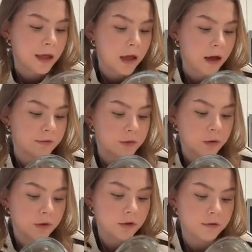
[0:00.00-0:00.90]
of the
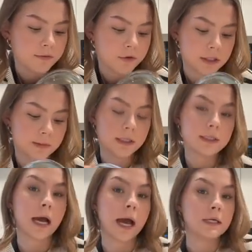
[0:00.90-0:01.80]
12 loaves of Christmas.
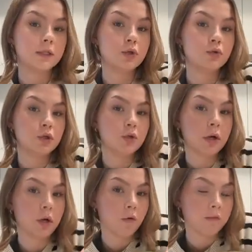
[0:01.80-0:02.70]
I had to do
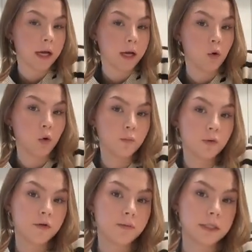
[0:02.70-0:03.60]
an overnight cold
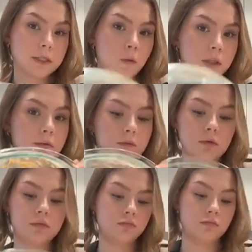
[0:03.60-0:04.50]
proof because it wasn't
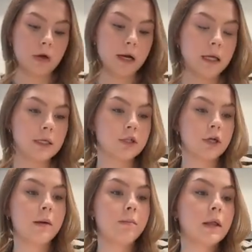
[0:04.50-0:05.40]
ready to
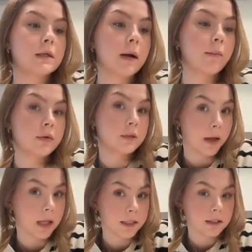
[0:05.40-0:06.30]
shape by the time I went to bed
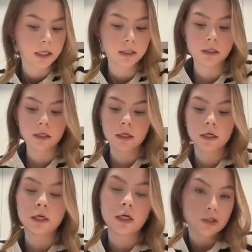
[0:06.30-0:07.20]
last night.
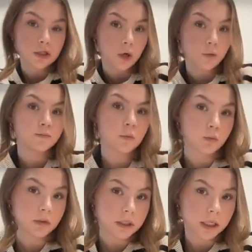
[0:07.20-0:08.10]
So
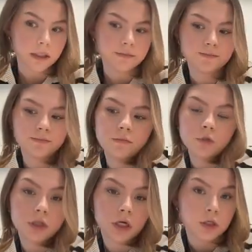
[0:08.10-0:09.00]
we'll see.
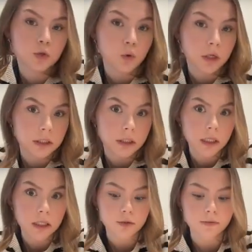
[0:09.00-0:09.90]
Quickly take
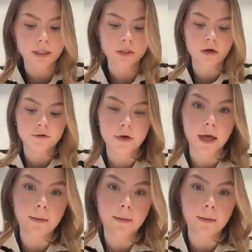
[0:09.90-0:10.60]
these rings off. Okay.